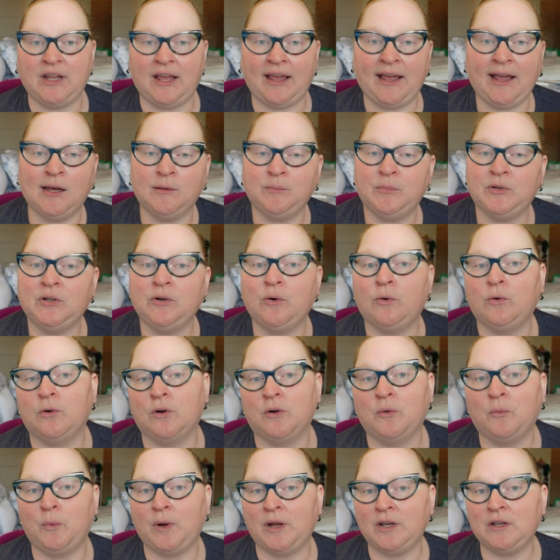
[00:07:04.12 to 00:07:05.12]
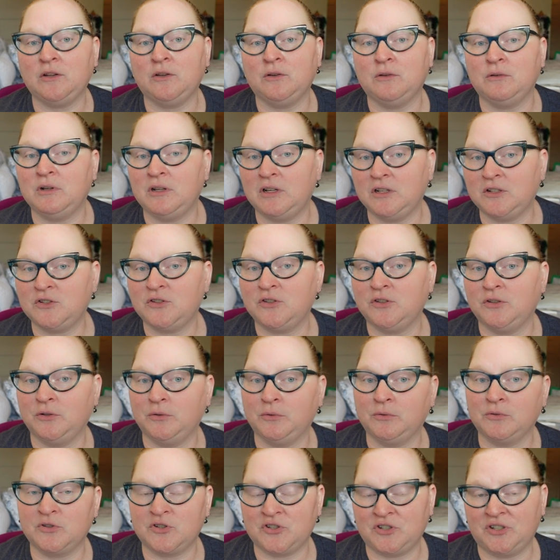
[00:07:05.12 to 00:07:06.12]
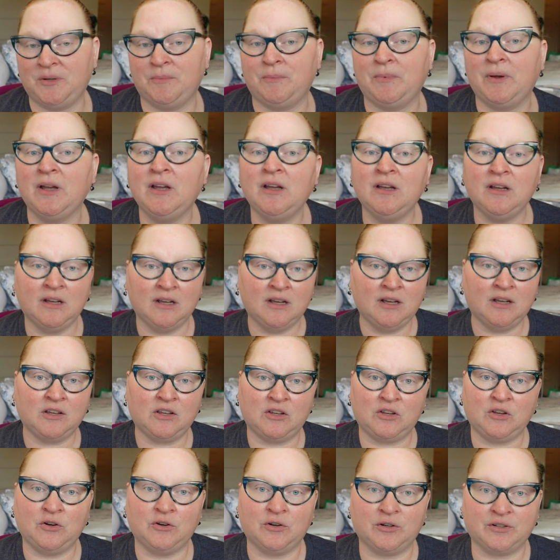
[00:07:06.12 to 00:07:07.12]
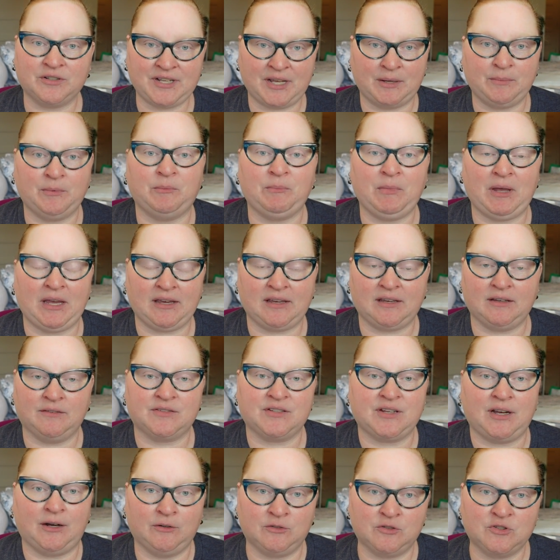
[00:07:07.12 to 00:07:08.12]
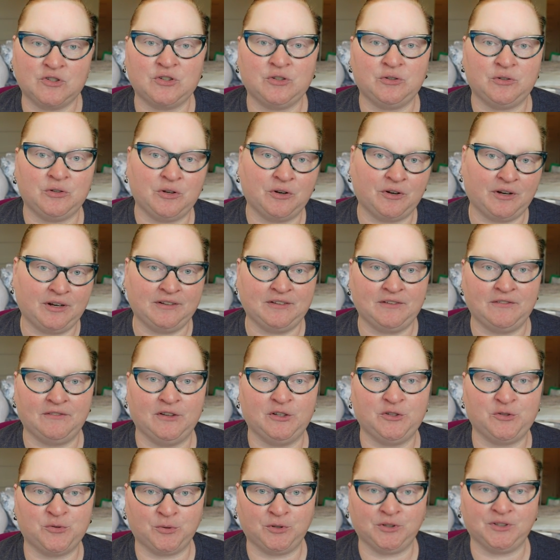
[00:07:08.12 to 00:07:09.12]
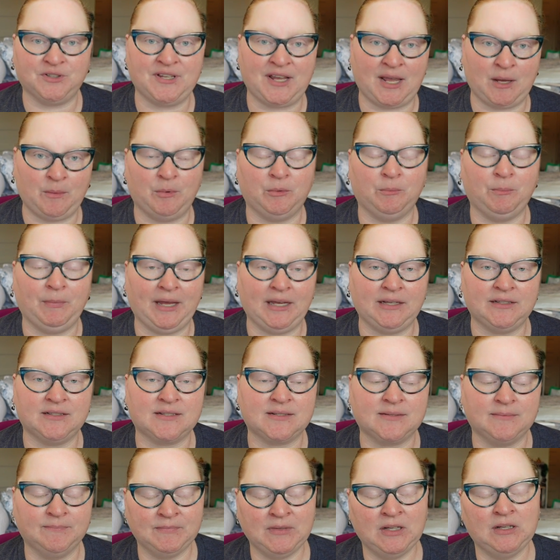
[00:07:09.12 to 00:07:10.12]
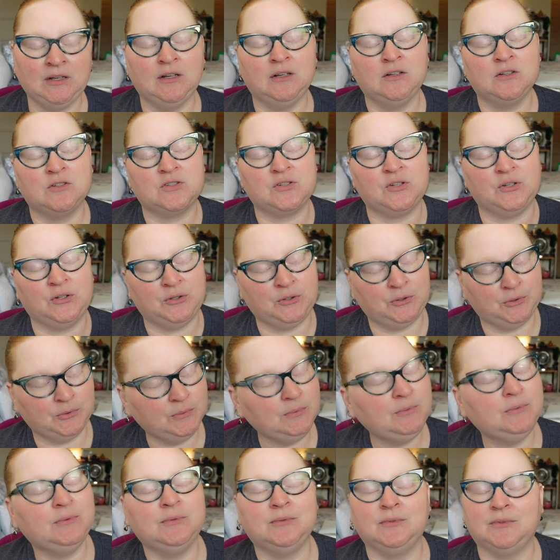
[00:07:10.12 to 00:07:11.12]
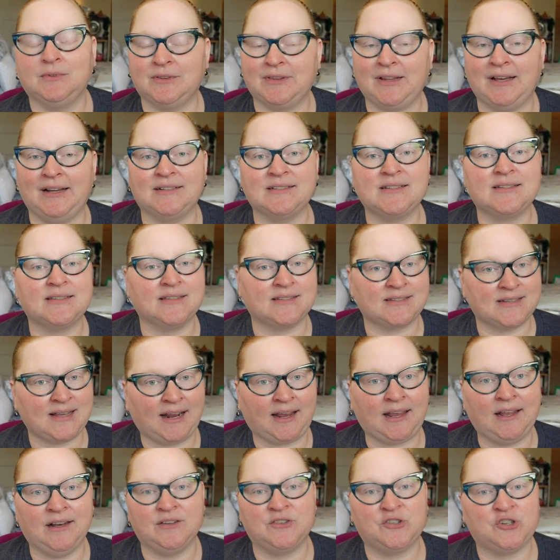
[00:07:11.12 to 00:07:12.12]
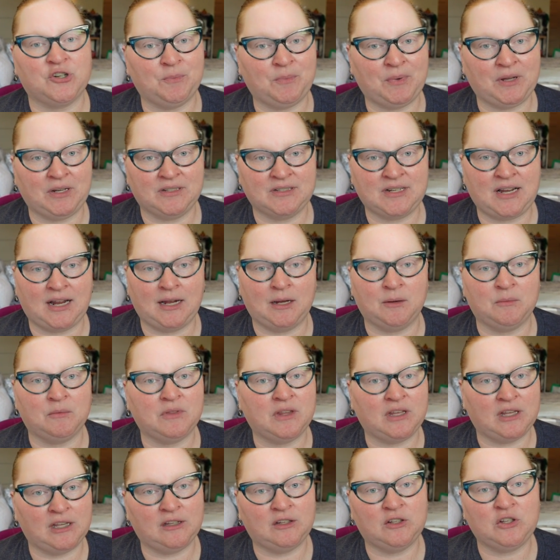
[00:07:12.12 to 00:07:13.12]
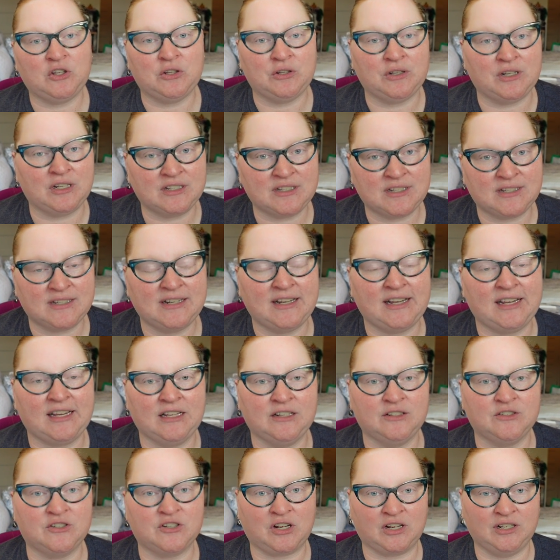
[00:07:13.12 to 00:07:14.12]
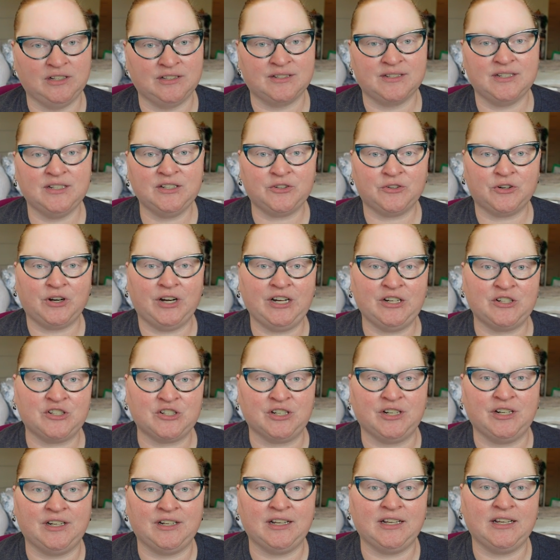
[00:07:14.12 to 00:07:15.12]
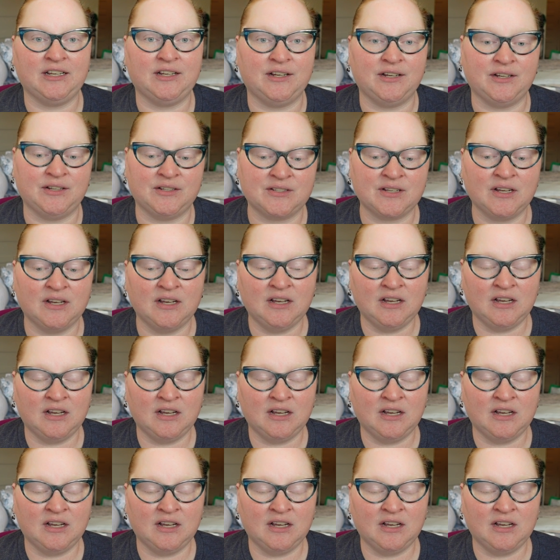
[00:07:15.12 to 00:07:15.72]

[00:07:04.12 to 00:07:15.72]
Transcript: to happen or when you need to ship your table mate gifts out to your individual table mates? So that's the second shipping time that you need to take into consideration is